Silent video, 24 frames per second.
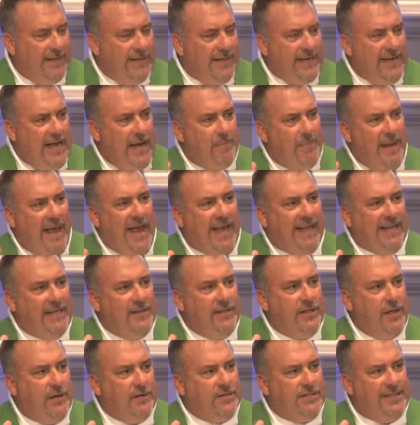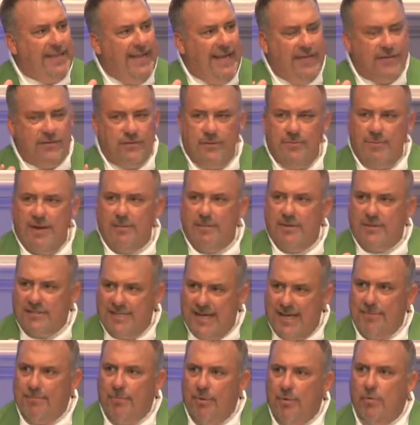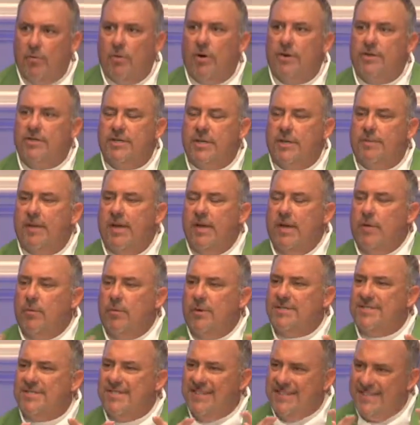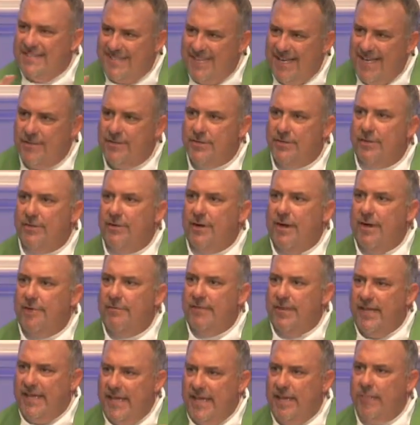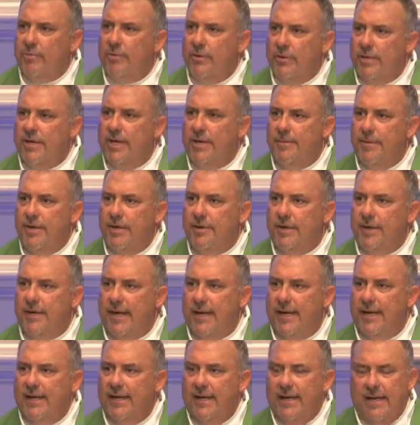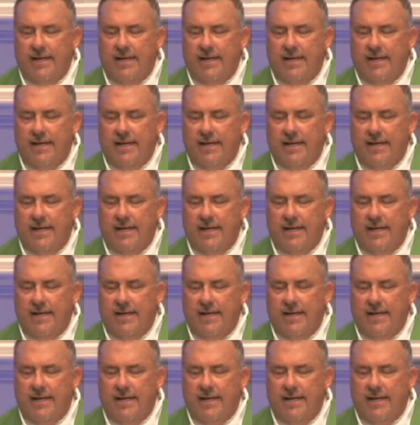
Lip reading: Now, back in those days, remember, temple worship was the center of the Hebrew community.